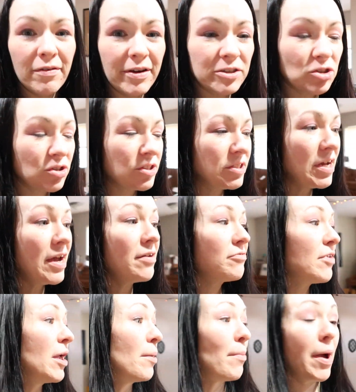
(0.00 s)
of extra
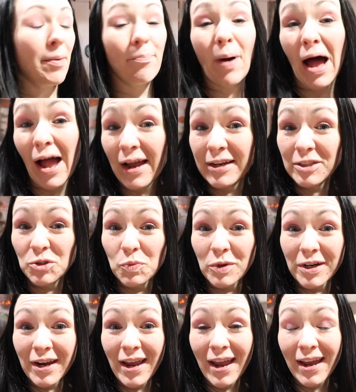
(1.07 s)
stuff. My pies
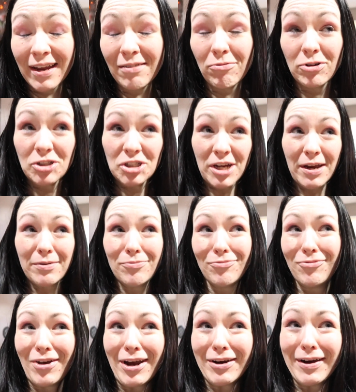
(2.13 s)
were a hit, which
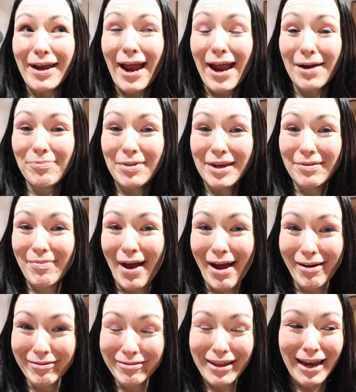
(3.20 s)
I'm very happy
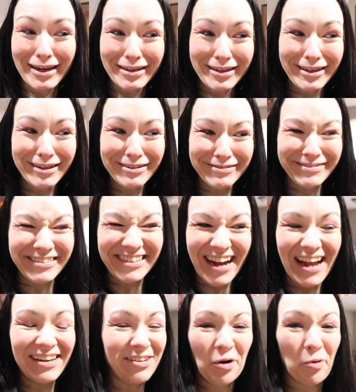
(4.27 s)
about. Thank you.
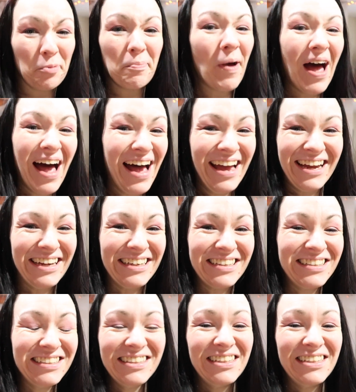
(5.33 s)
I don't pie.